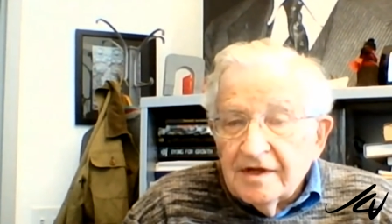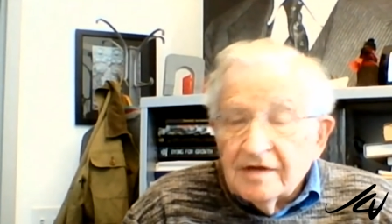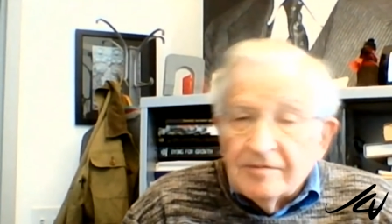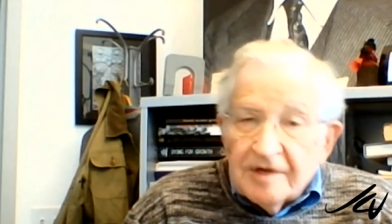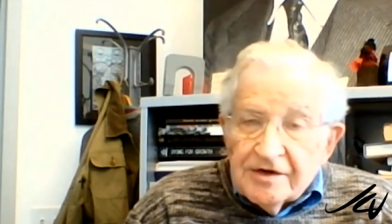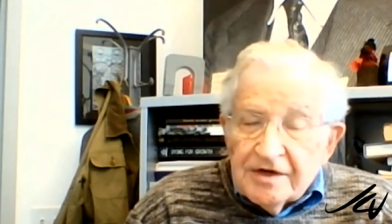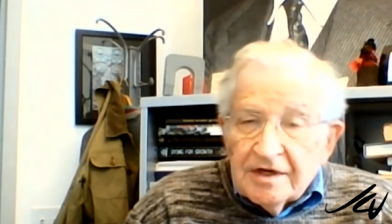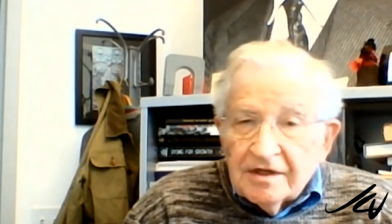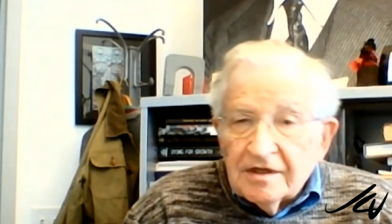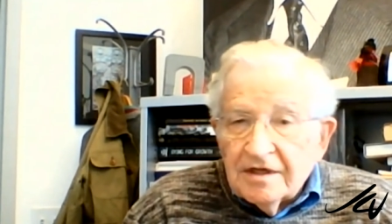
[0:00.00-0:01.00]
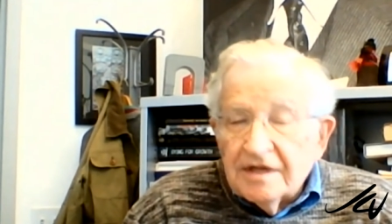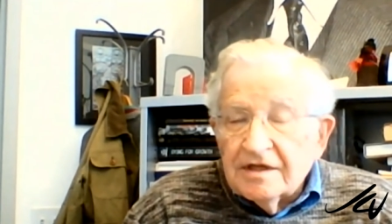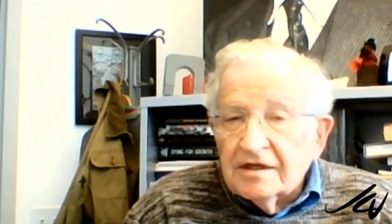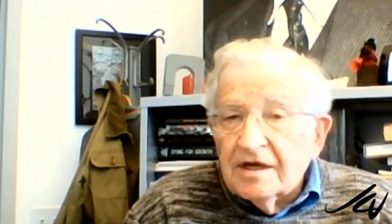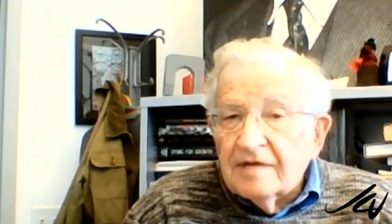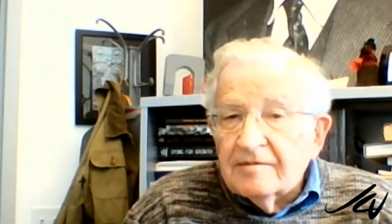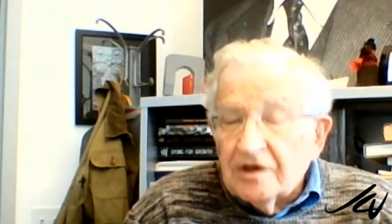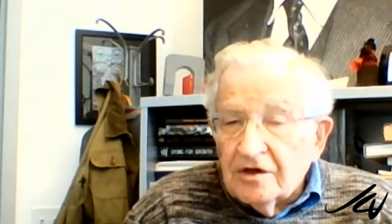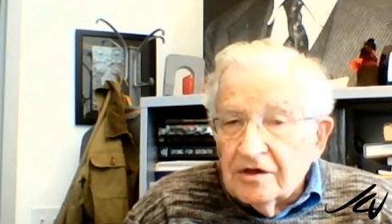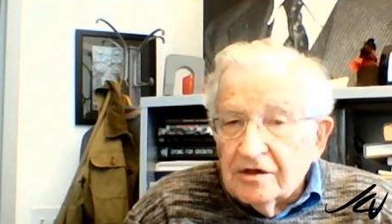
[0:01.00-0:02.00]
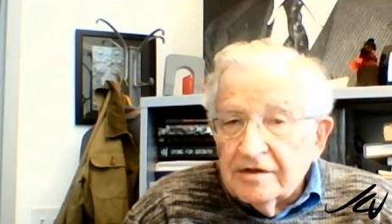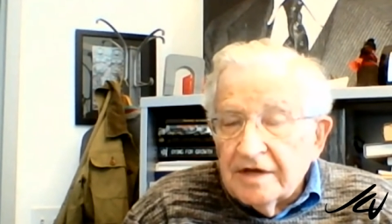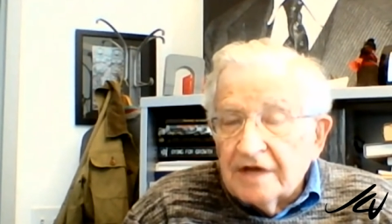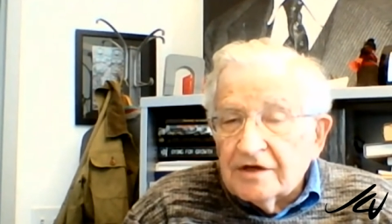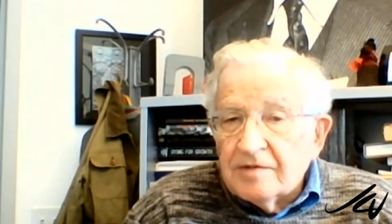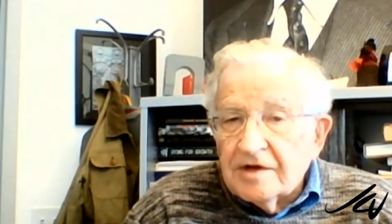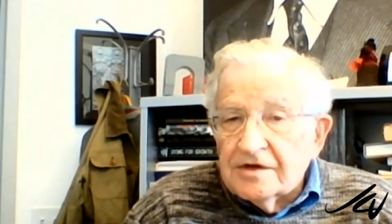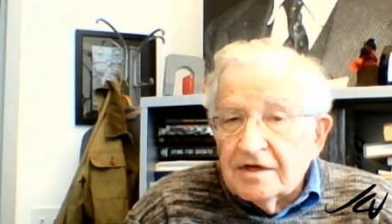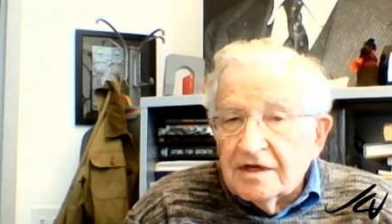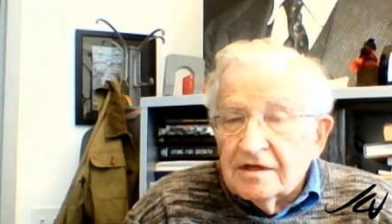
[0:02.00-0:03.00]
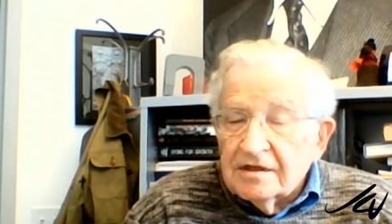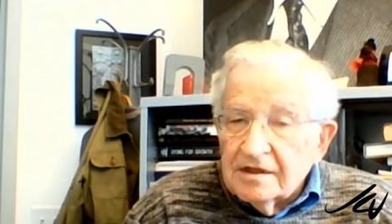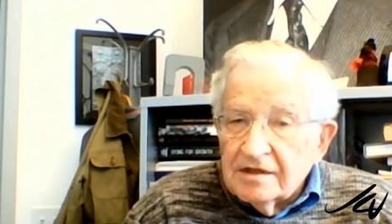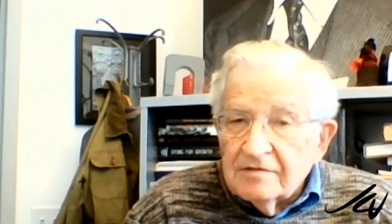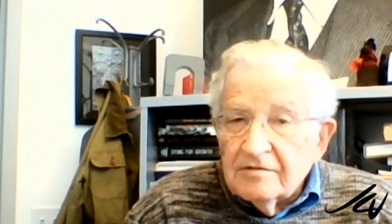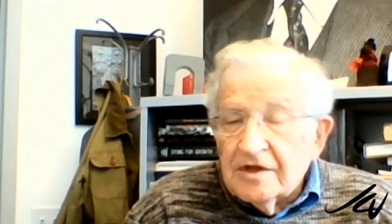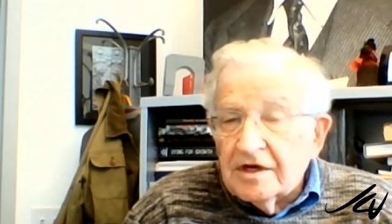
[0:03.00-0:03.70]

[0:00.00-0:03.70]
And President Clinton came along, next president, and within